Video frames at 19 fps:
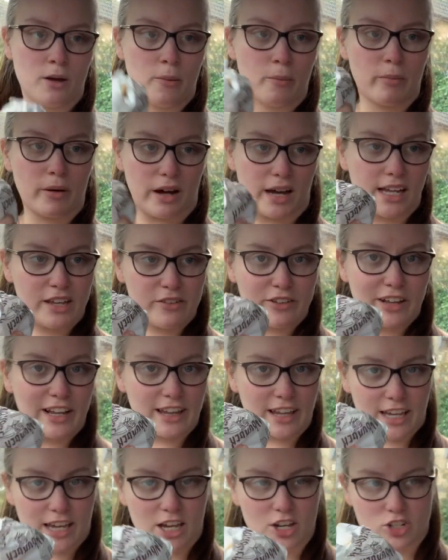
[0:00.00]
But I even get
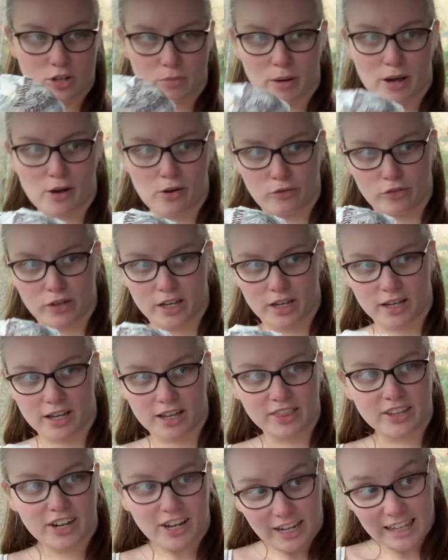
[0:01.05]
the ketchup out of it,
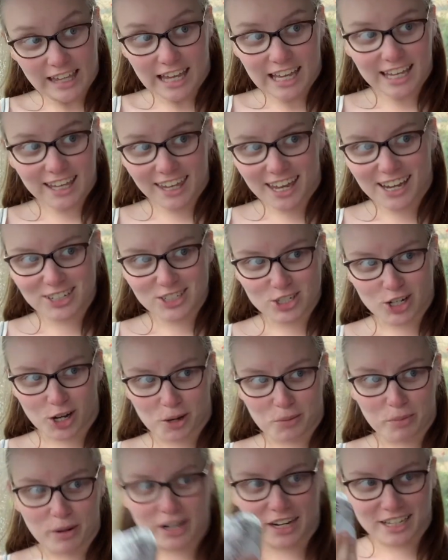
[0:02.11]
and then I get
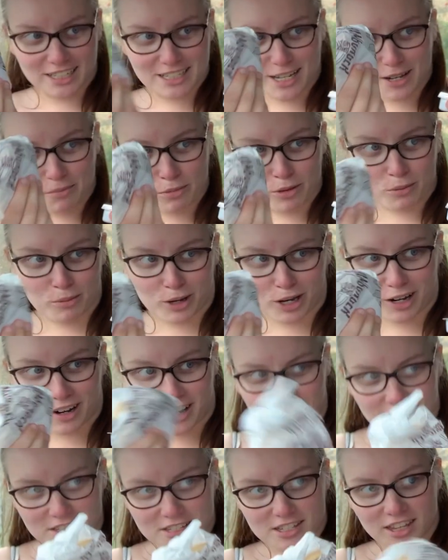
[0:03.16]
ketchup and I dip the burger
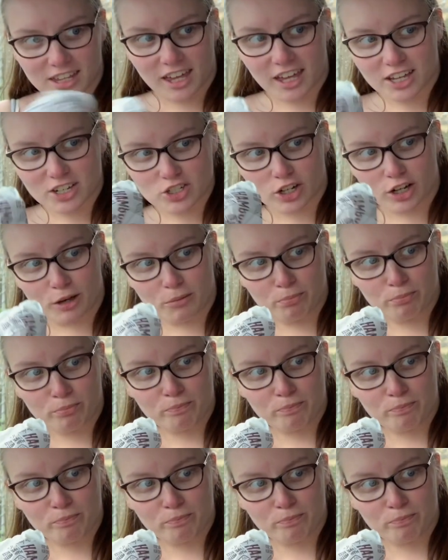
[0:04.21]
into the ketchup.